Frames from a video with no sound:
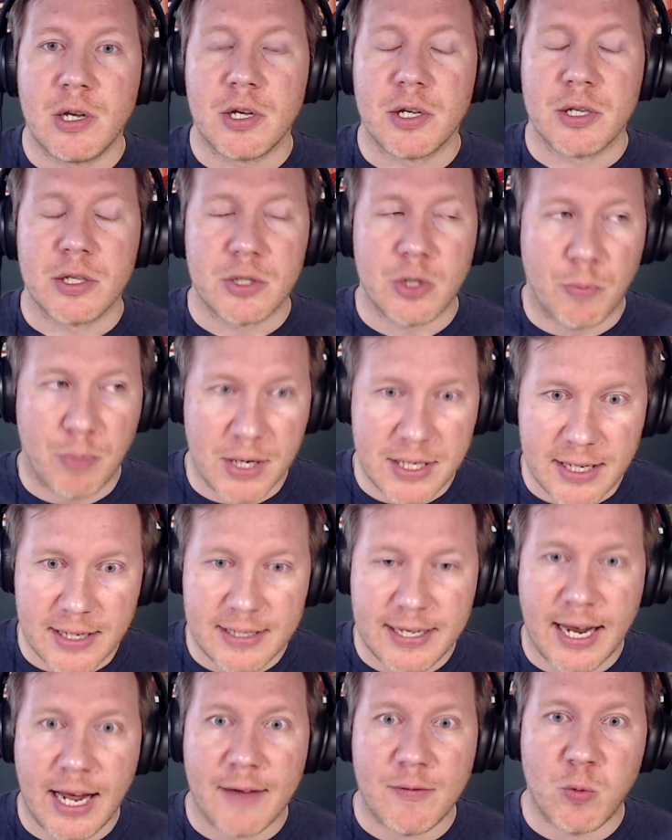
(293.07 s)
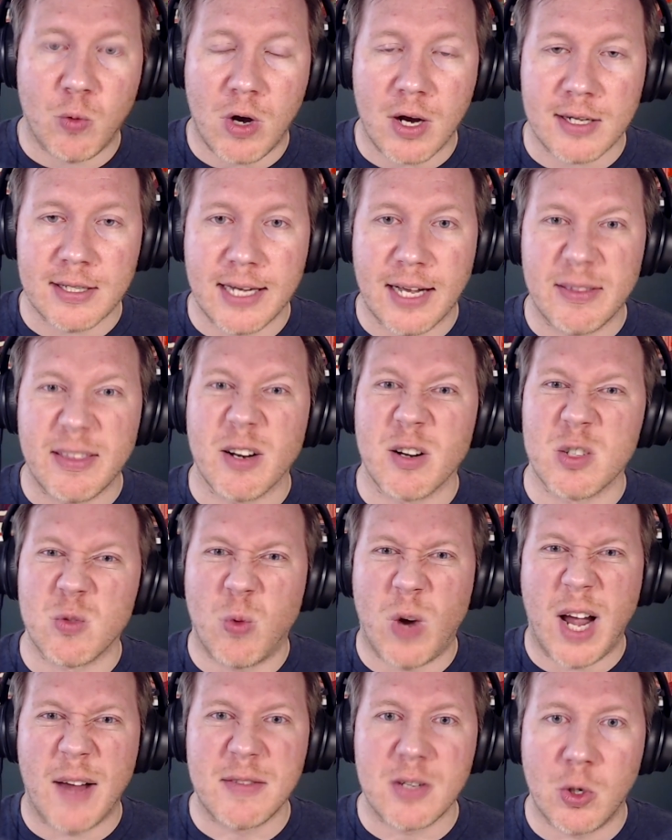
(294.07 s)
So President Taft walks out there. His
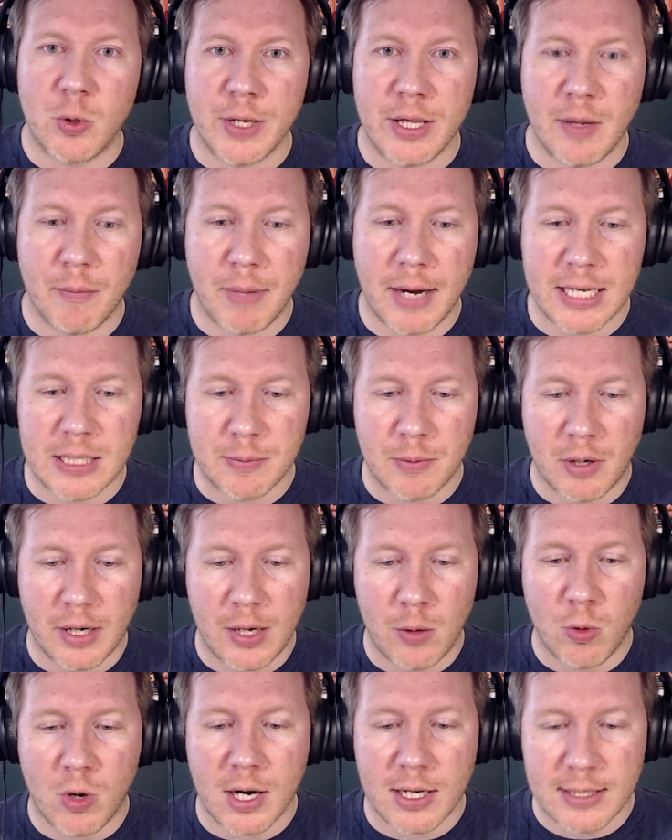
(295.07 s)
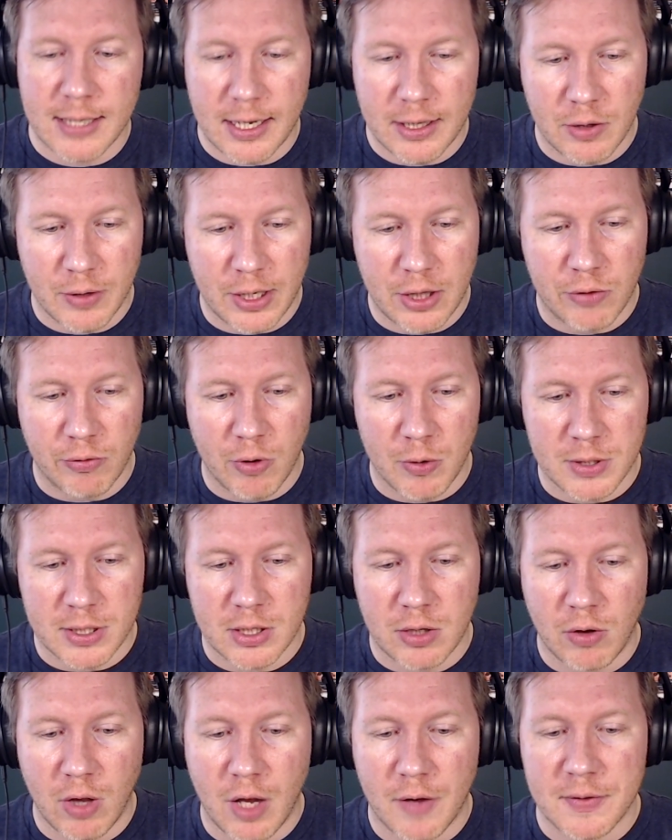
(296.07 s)
wife's holding the baseball. He walks out there. He throws his
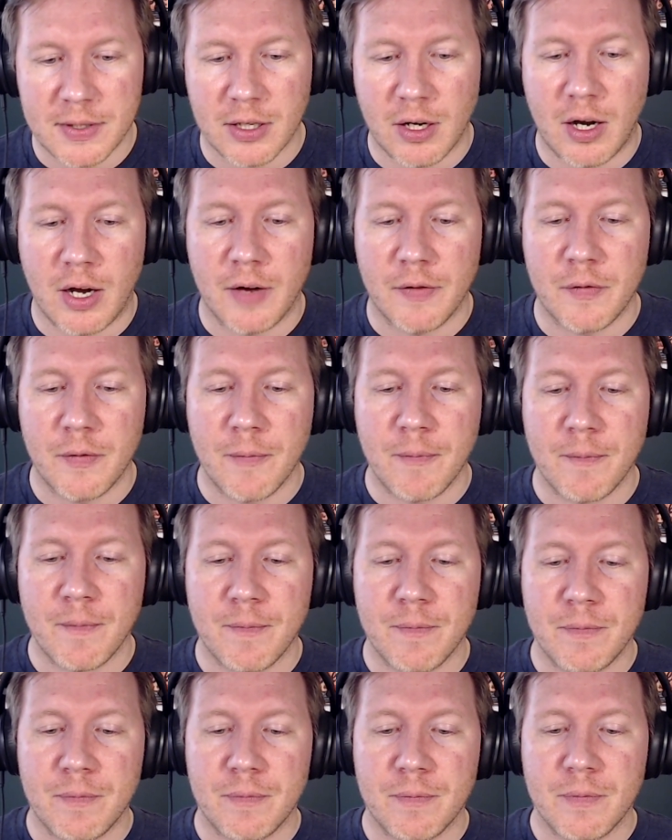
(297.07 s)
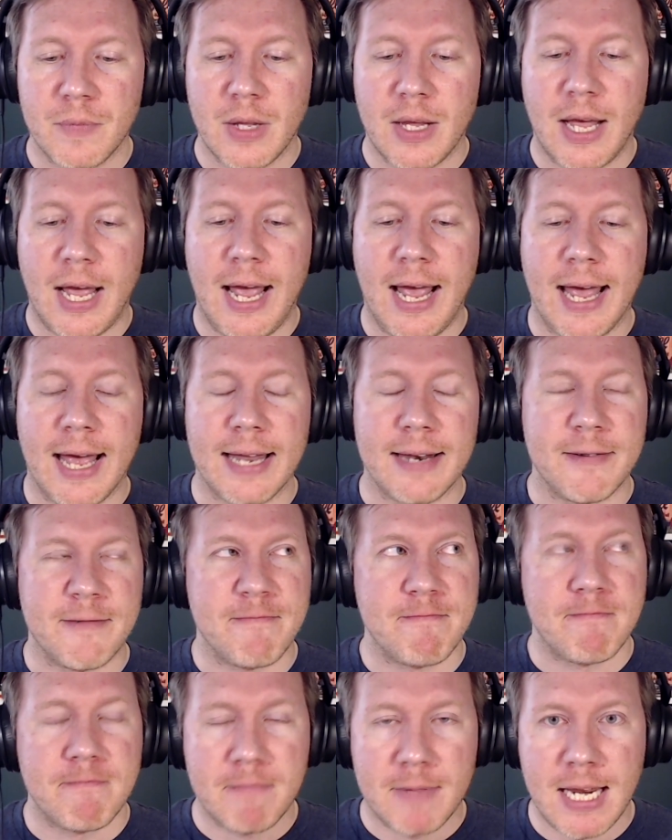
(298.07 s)
gloves off. And
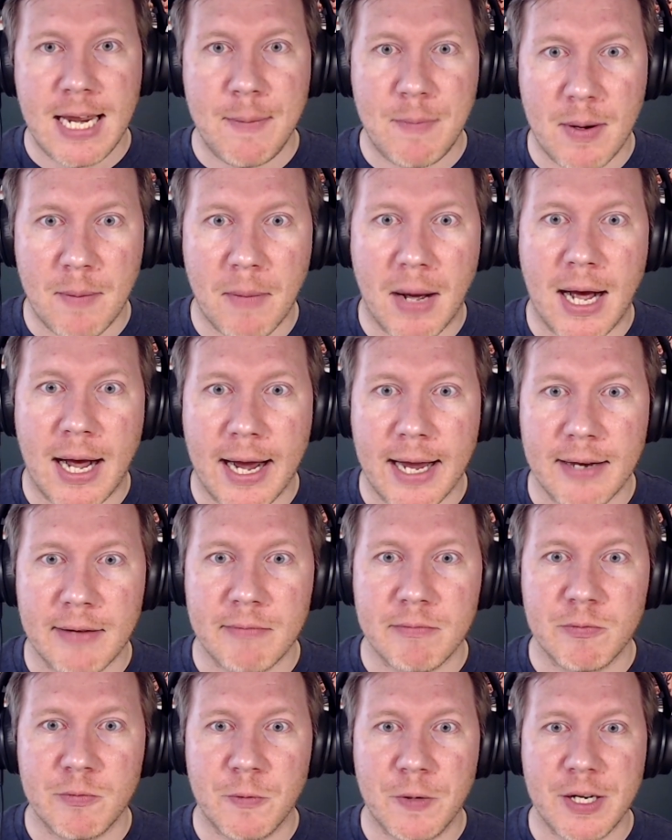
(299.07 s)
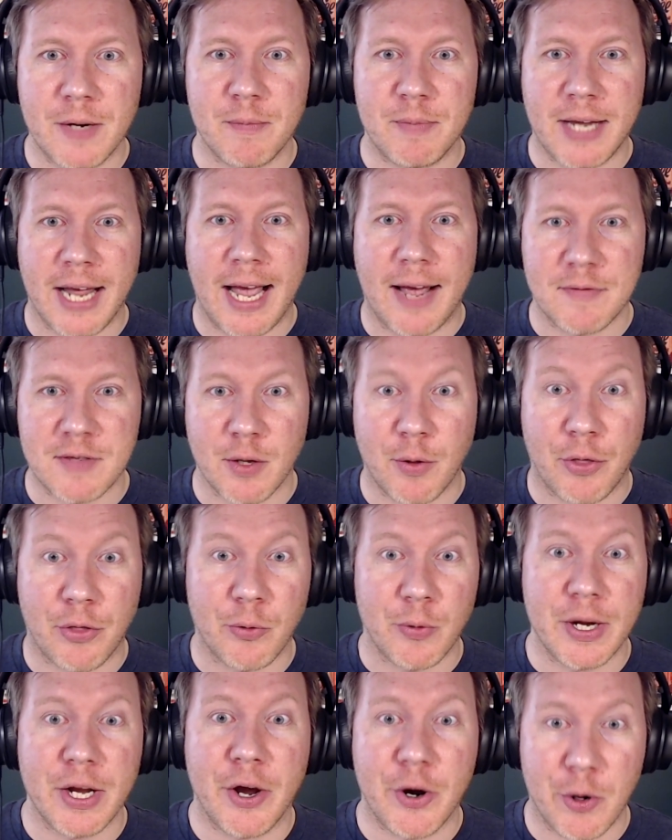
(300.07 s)
keep in mind, William Taft's a
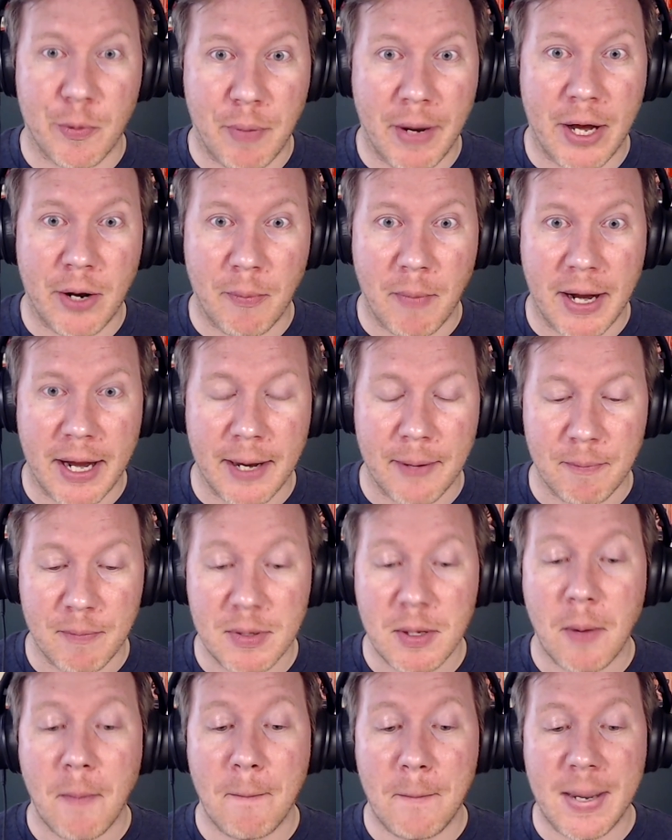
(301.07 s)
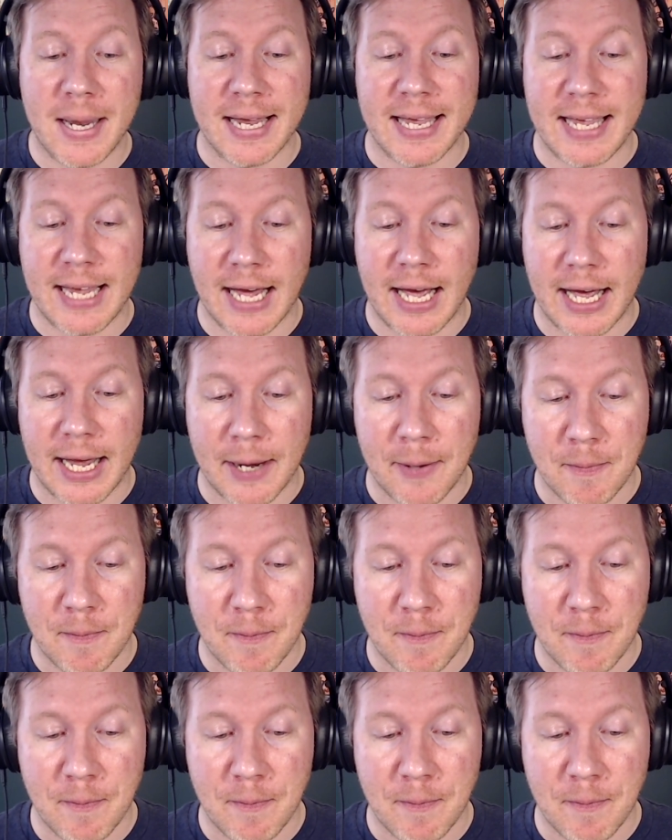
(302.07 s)
300-pound man. Big guy.